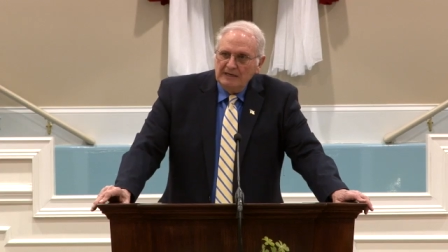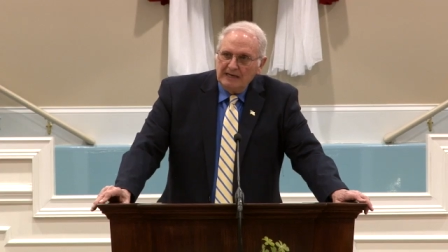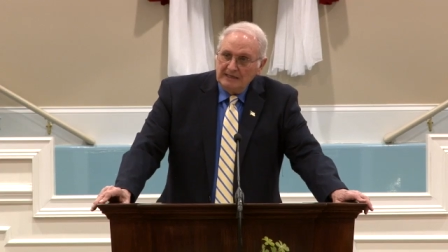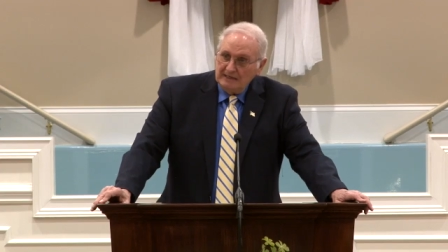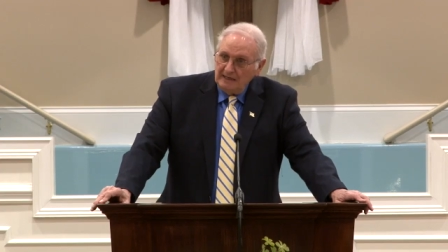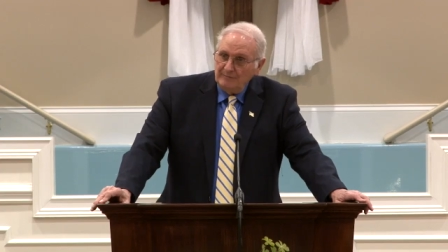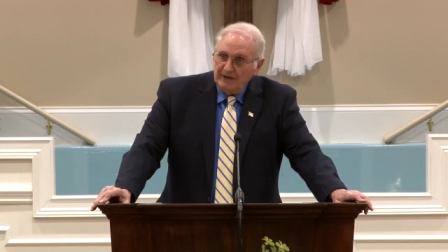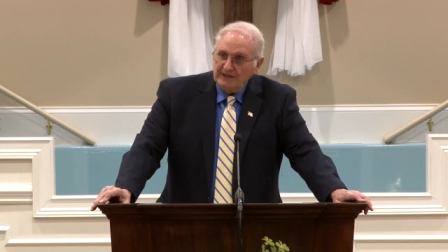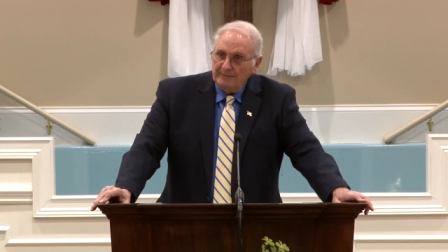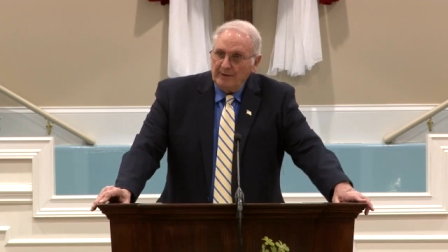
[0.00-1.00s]
And he did
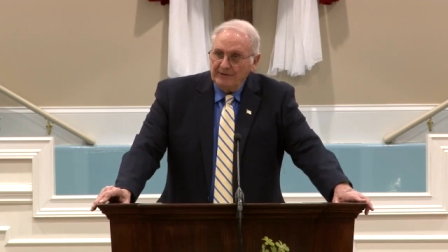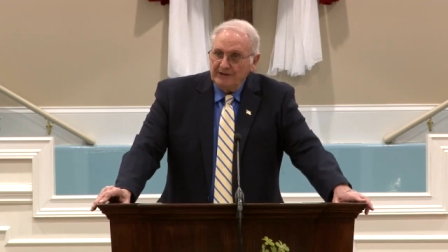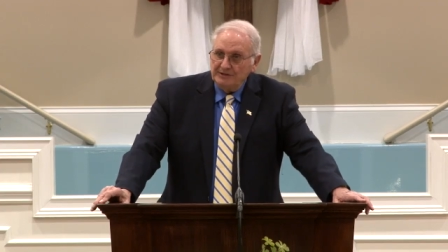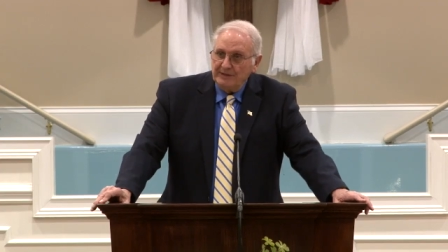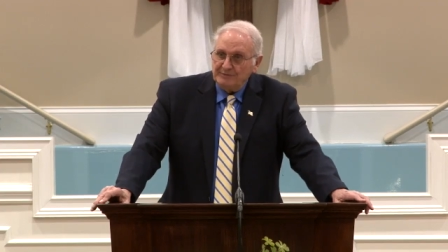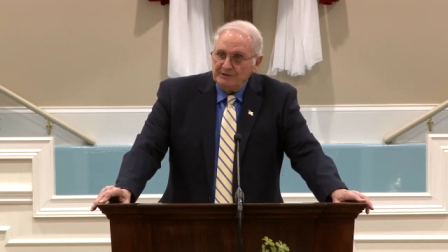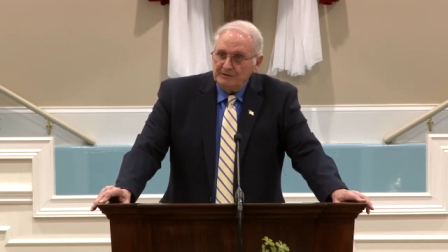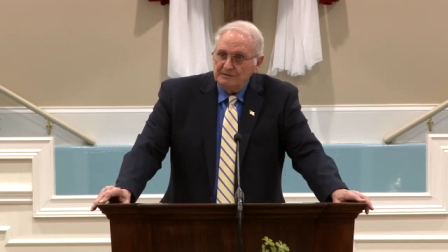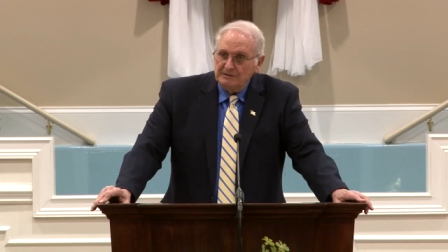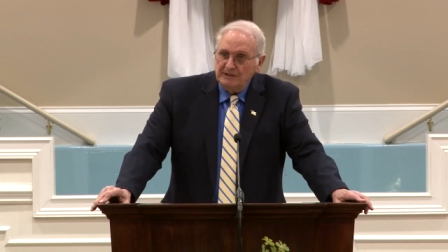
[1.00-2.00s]
bring them upon the
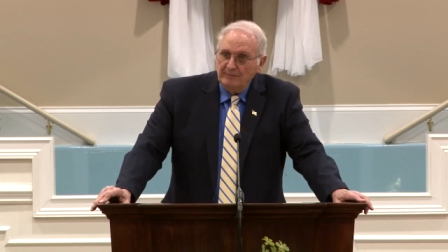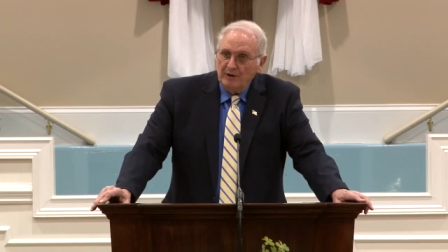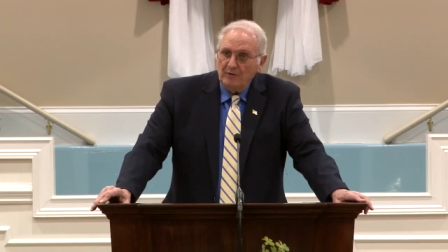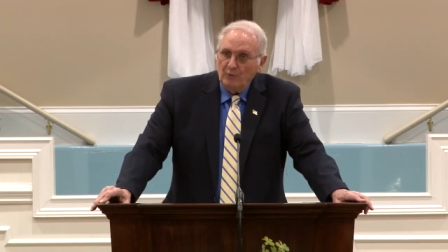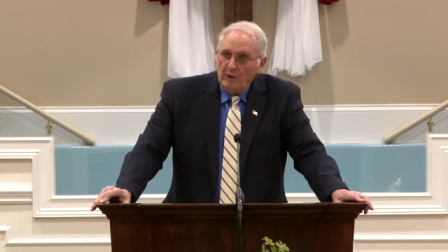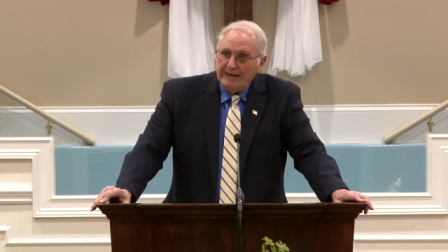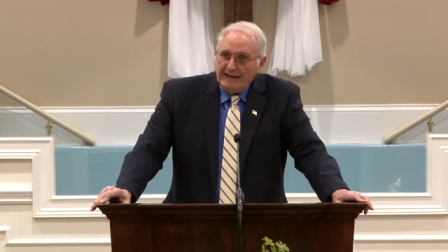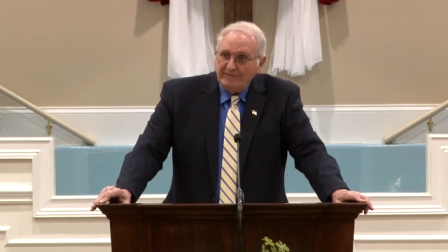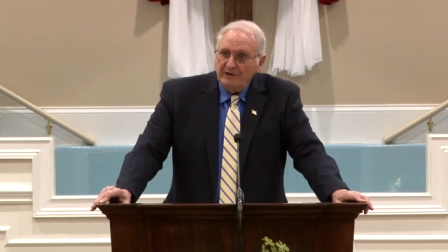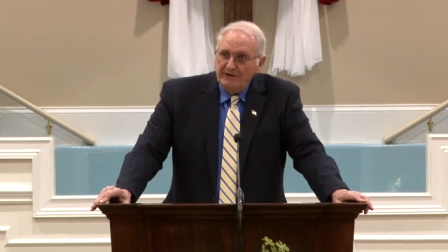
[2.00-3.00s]
Egyptians. He brought one
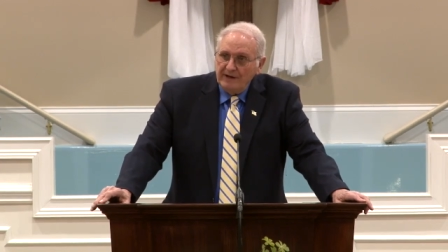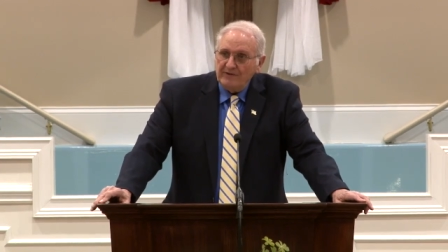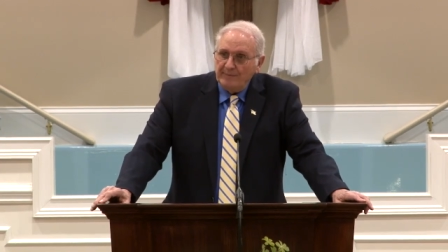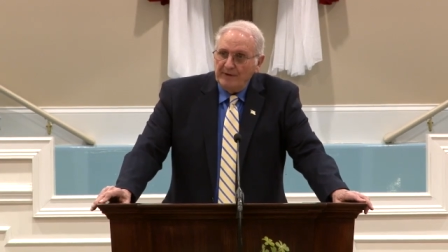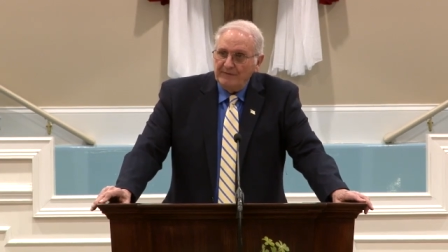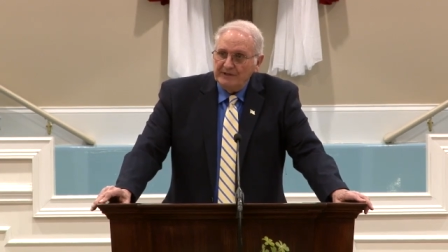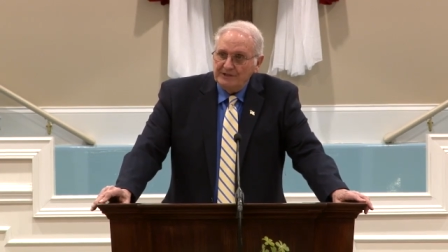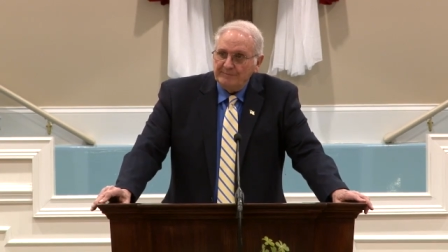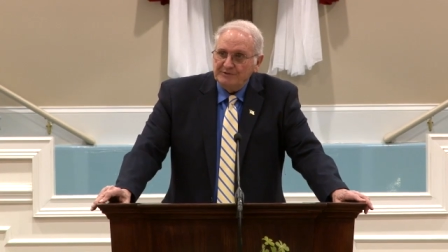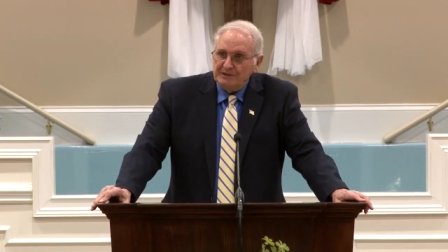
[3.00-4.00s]
after another upon the
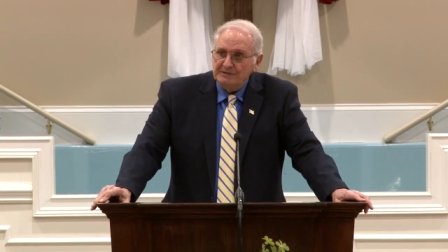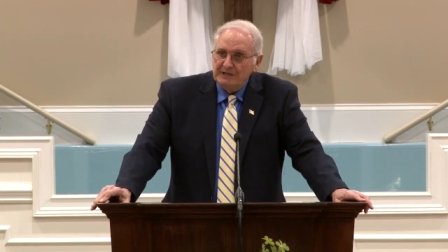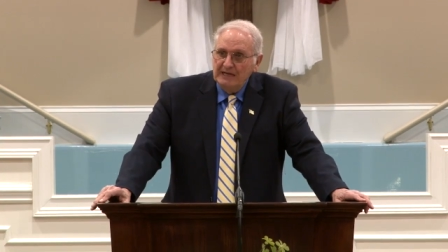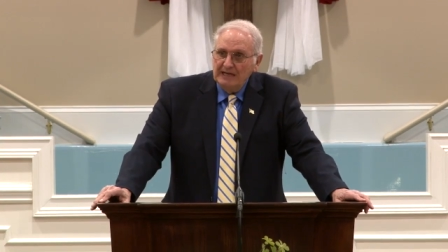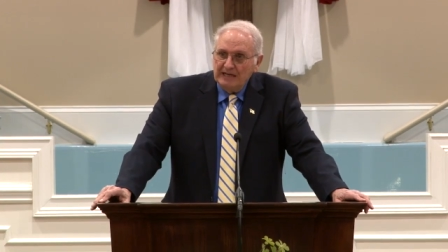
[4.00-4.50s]
Egyptians.